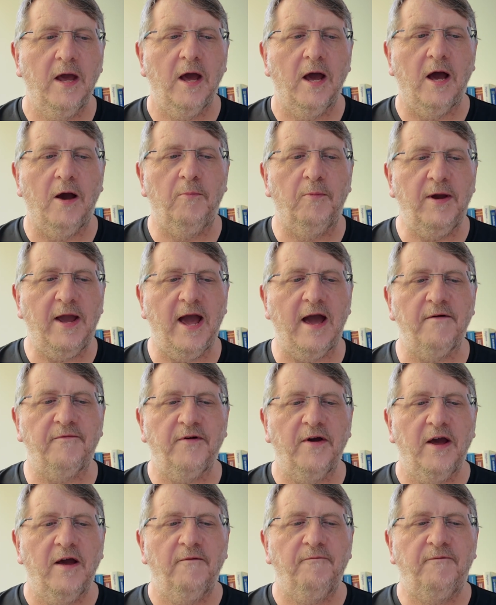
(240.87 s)
We have
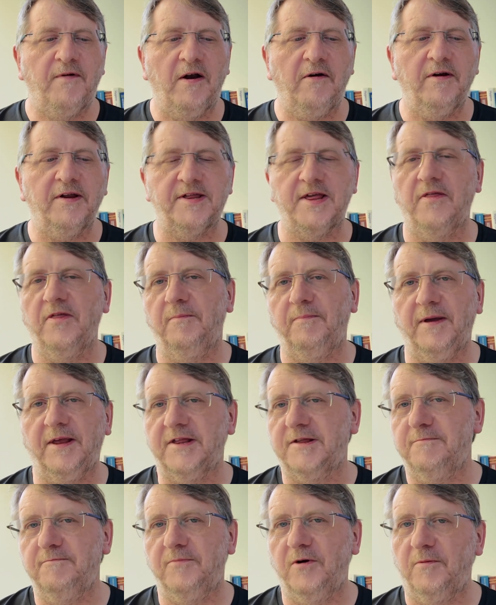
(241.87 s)
various other
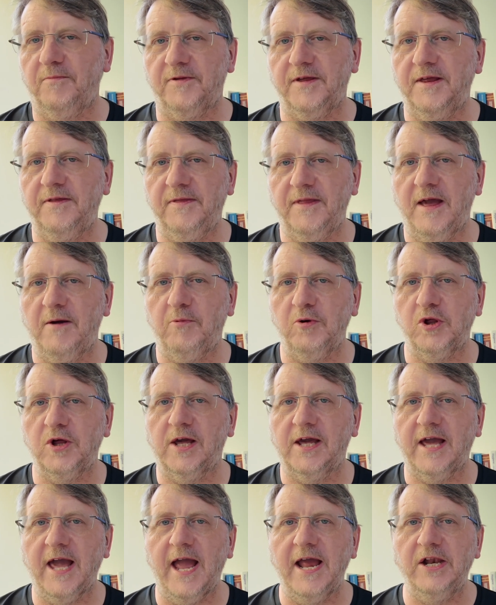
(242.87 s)
bits and bobs in there, which
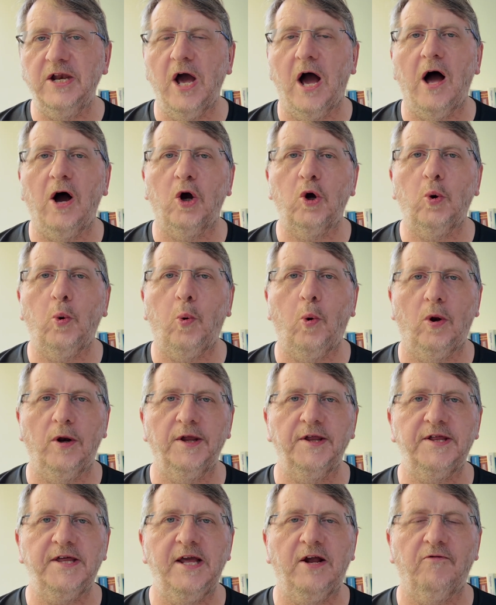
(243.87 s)
again are
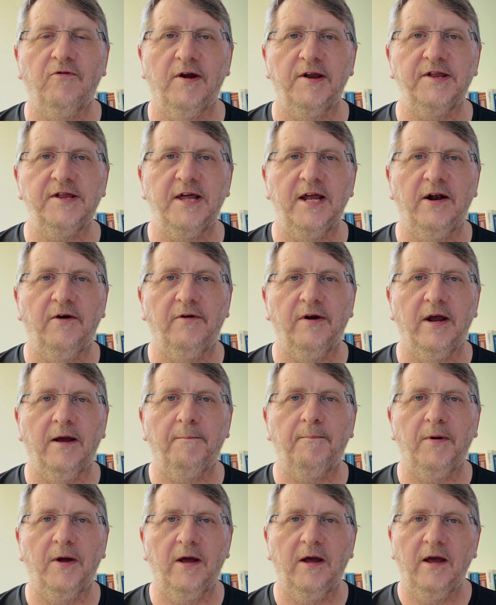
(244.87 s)
quality criteria,
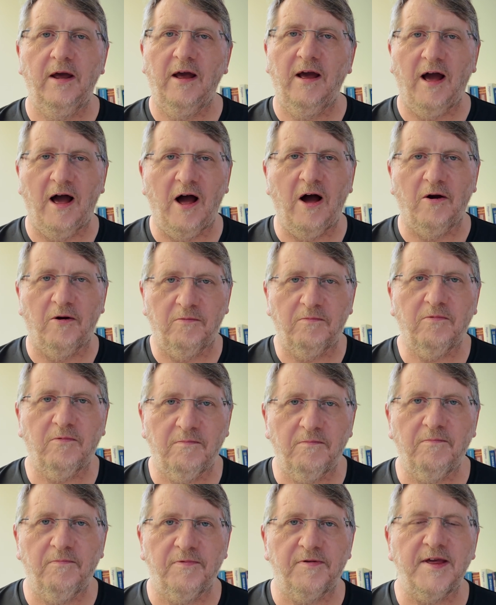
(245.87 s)
but are
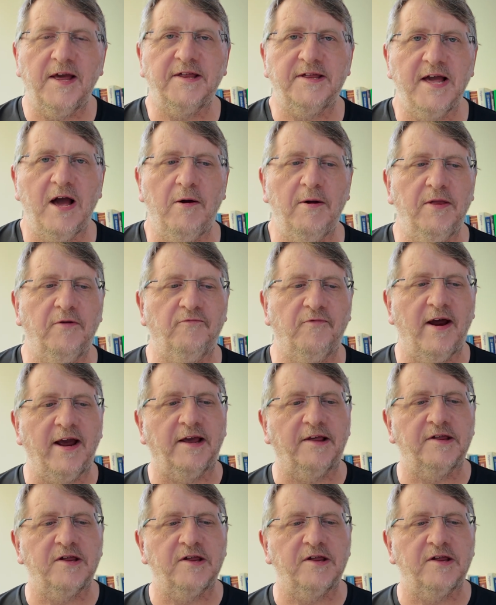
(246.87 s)
set out in the regs.